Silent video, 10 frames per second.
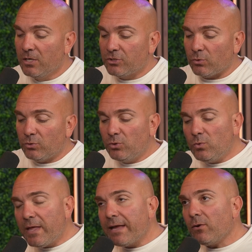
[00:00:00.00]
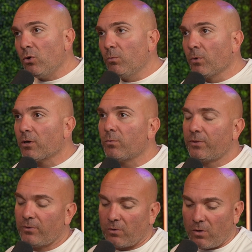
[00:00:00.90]
So do that homework with
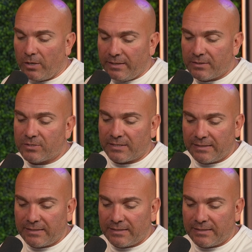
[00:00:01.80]
your audience and